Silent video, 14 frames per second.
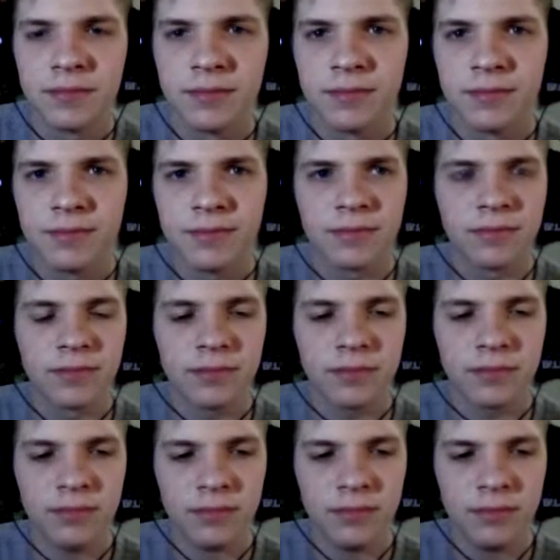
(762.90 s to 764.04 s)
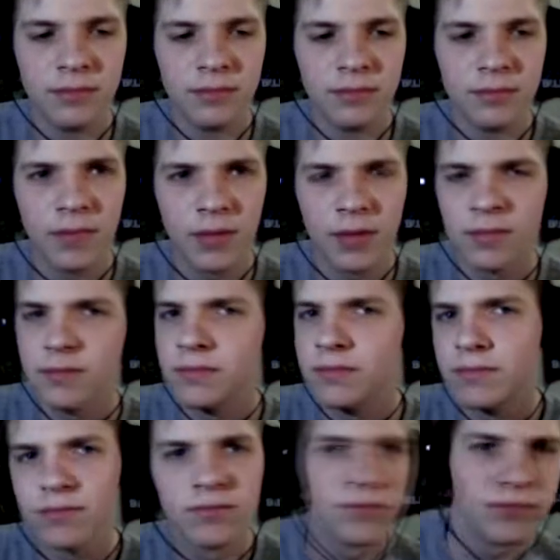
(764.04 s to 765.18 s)

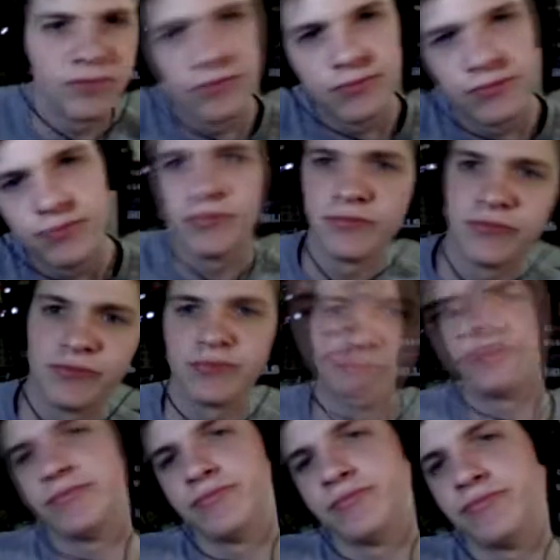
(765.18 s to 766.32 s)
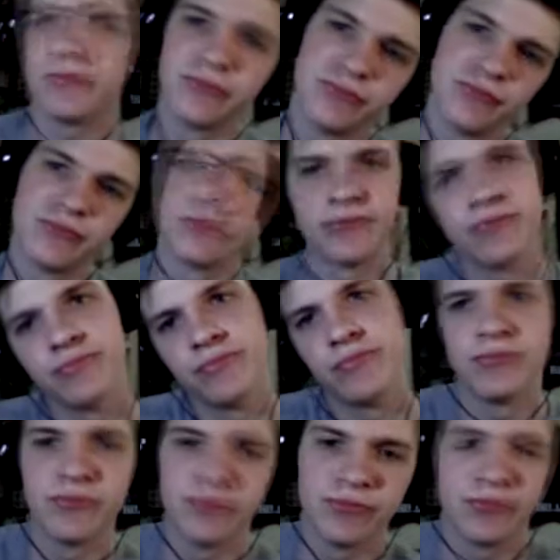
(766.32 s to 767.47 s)

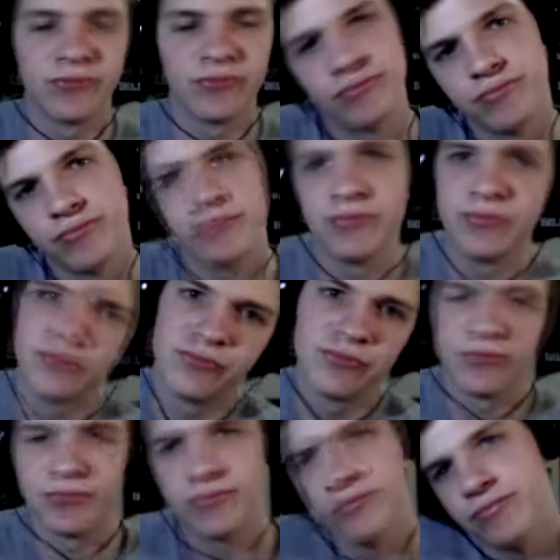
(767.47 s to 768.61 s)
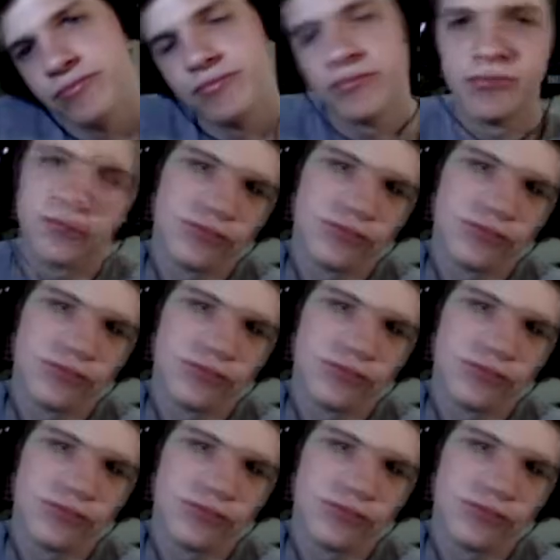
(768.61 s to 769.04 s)
[no speech]